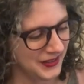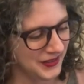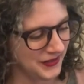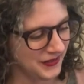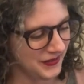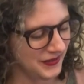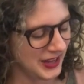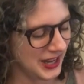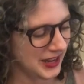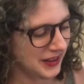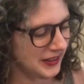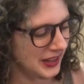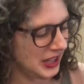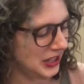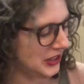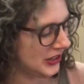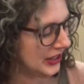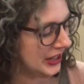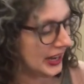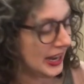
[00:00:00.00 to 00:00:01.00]
Very
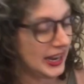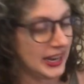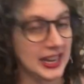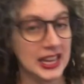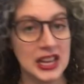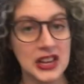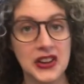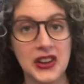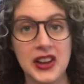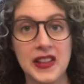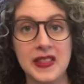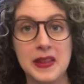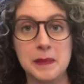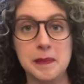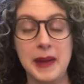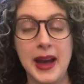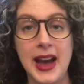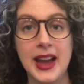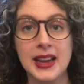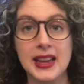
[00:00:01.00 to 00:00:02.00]
good. And here in the
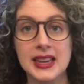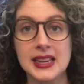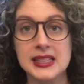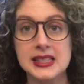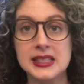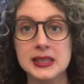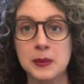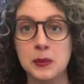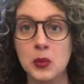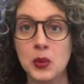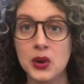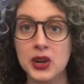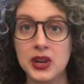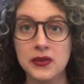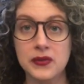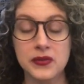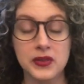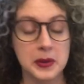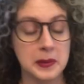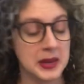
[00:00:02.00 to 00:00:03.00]
back is some more
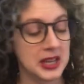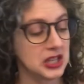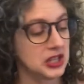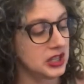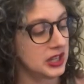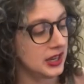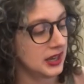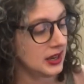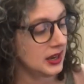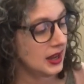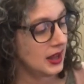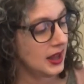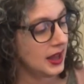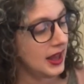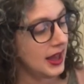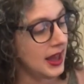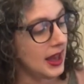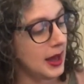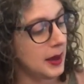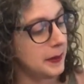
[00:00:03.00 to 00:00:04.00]
information
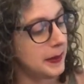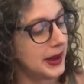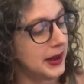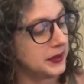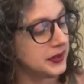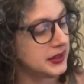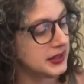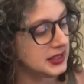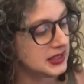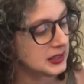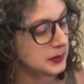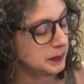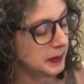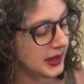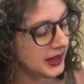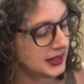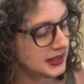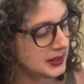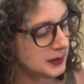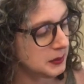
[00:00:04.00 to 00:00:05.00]
about the
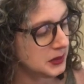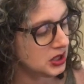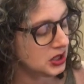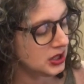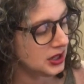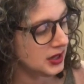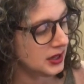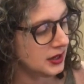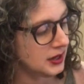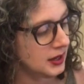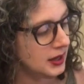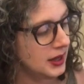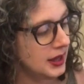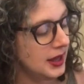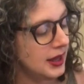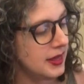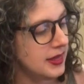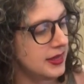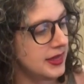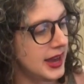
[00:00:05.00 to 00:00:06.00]
space mission
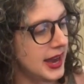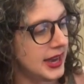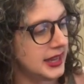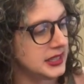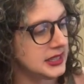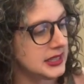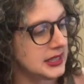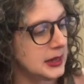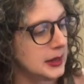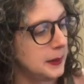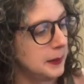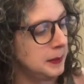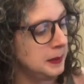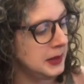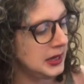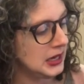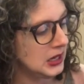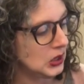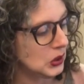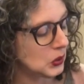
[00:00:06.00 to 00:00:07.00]
that
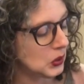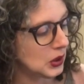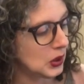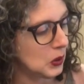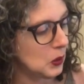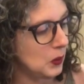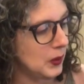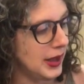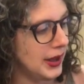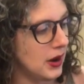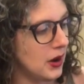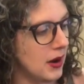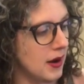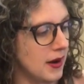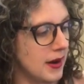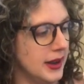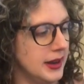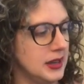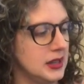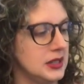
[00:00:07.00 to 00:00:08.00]
Meteor went
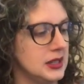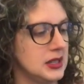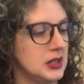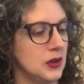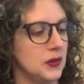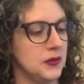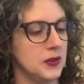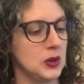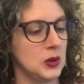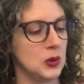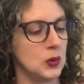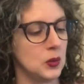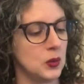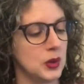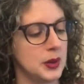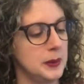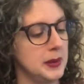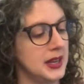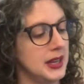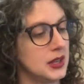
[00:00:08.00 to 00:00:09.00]
on. So if you
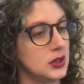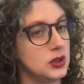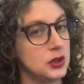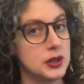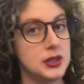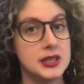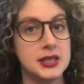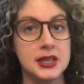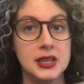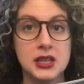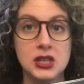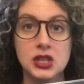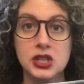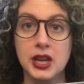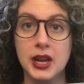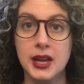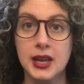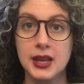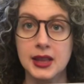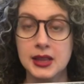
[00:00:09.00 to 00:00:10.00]
would be interested in
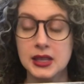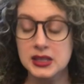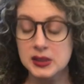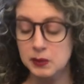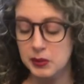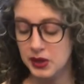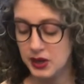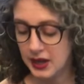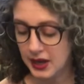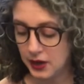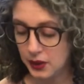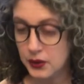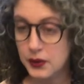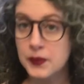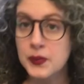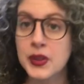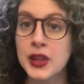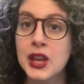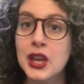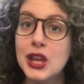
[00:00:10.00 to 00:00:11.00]
checking this book out,
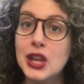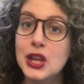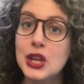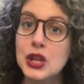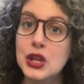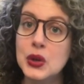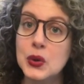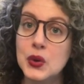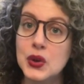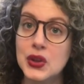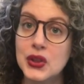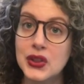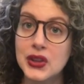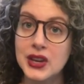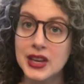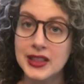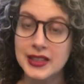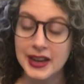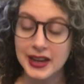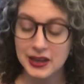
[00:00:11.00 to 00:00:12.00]
you could
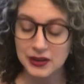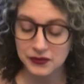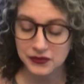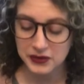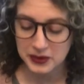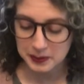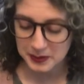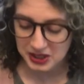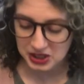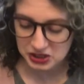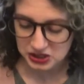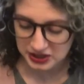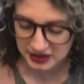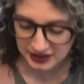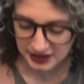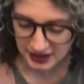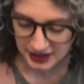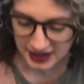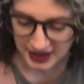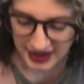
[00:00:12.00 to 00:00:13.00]
look at that
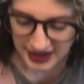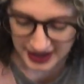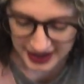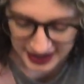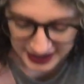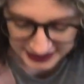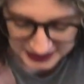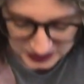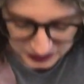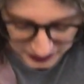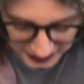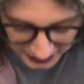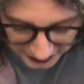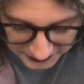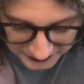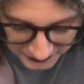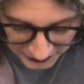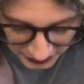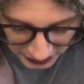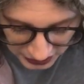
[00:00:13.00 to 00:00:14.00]
information as well.
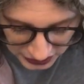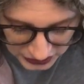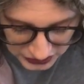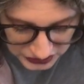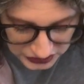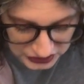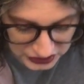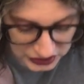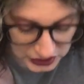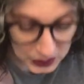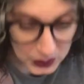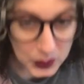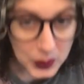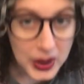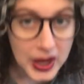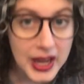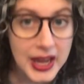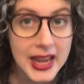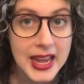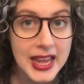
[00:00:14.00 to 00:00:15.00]
So
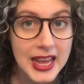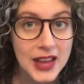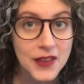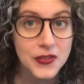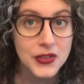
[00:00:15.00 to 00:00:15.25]
if